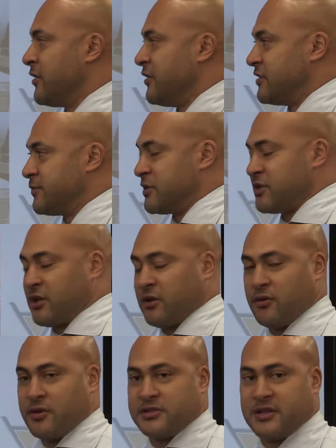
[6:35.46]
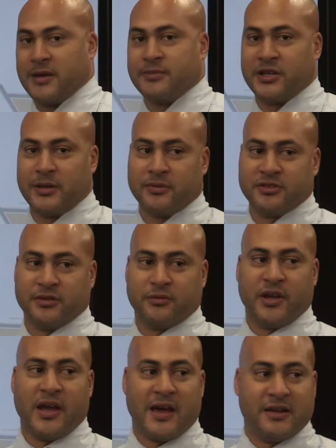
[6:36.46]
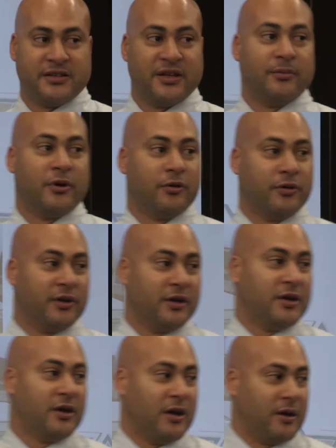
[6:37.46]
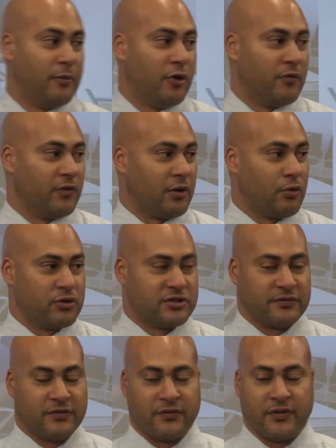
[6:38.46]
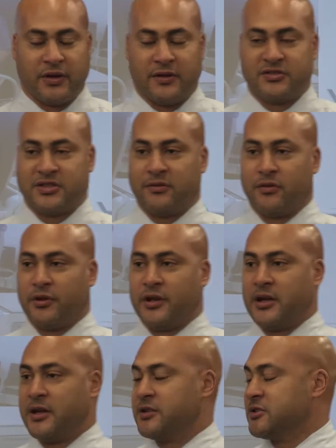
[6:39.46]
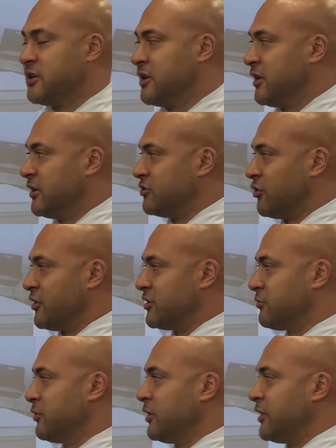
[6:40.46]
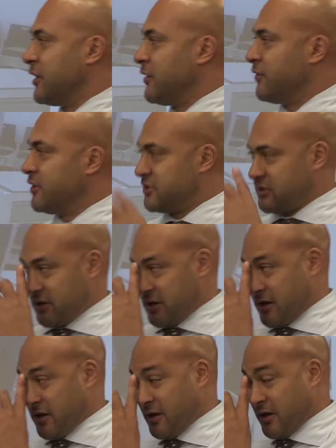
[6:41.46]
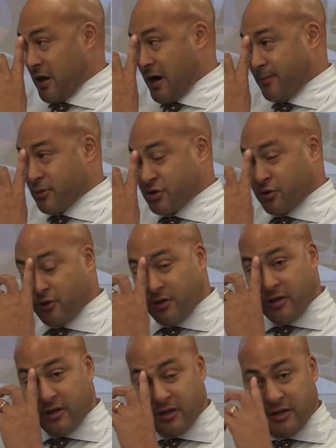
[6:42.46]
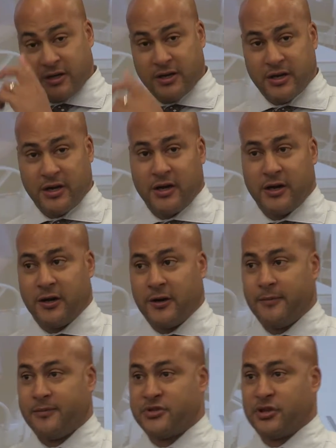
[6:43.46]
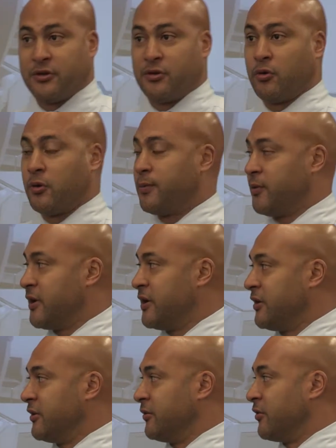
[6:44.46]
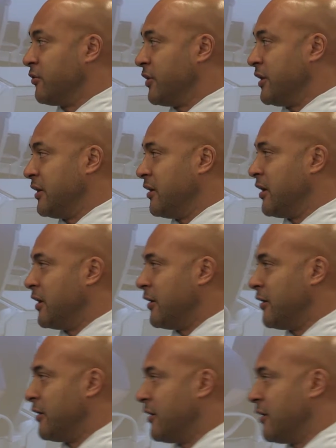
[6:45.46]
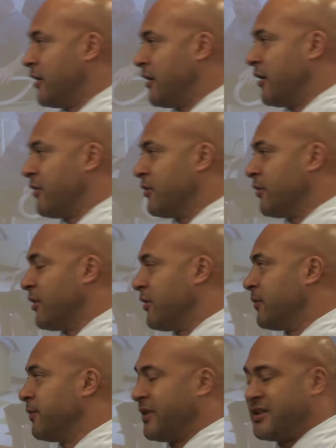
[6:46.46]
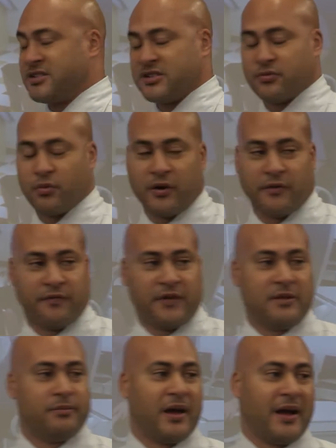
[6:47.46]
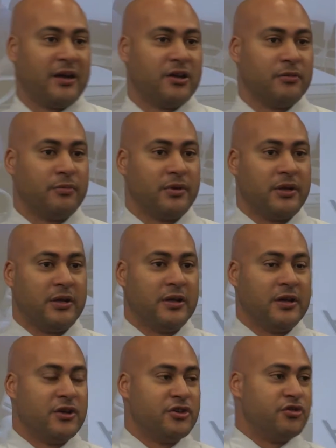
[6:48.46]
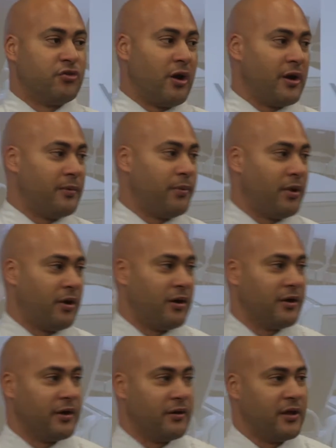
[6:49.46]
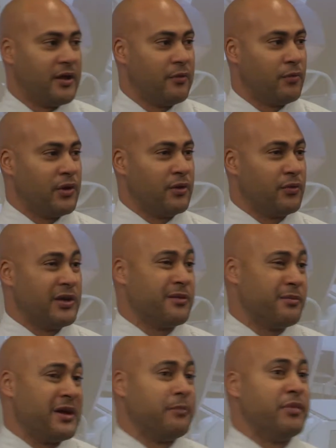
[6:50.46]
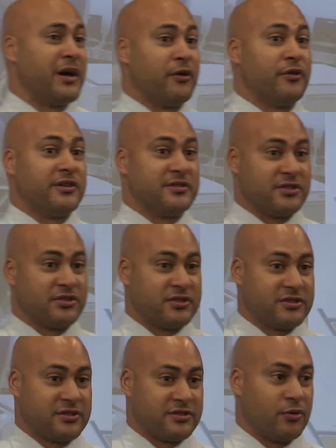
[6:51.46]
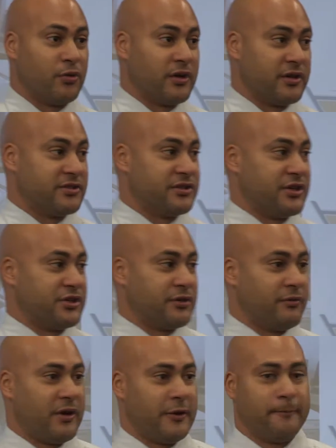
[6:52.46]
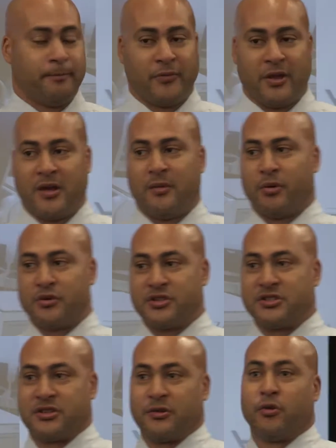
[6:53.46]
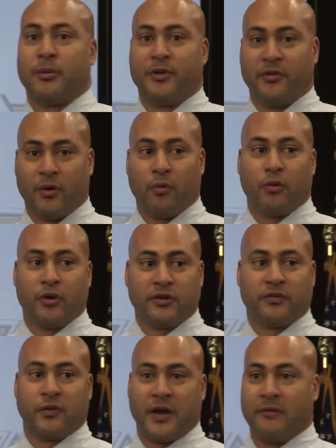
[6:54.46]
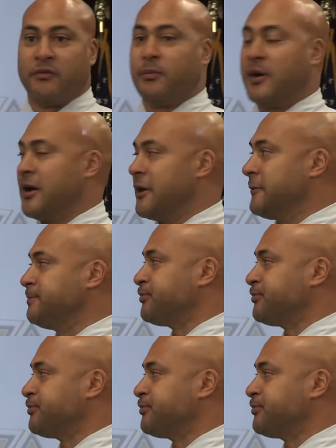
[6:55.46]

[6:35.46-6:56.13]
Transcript: these particular exam tables that we had demoed over the course of several days. And so this really gave us an opportunity to incorporate and to create other places where feedback could be drawn upon and we could make better decisions as an organization, right? Purchase equipment that works for everybody.